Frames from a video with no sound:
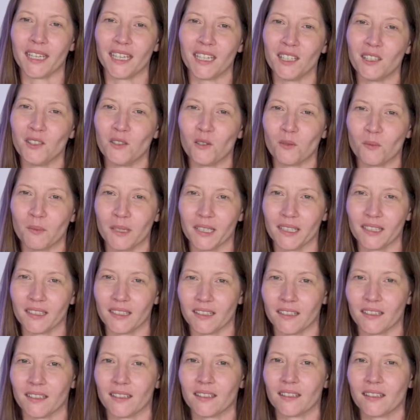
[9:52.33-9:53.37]
in your
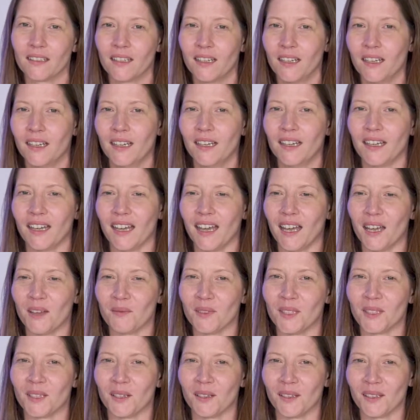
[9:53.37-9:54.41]
business.
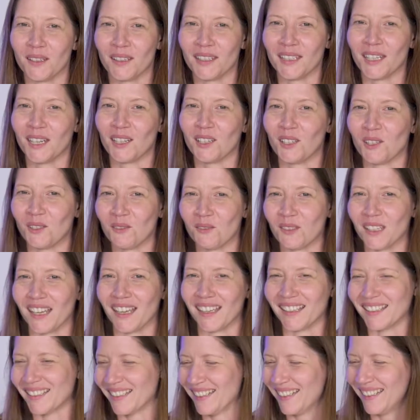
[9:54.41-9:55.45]
So stay tuned for that.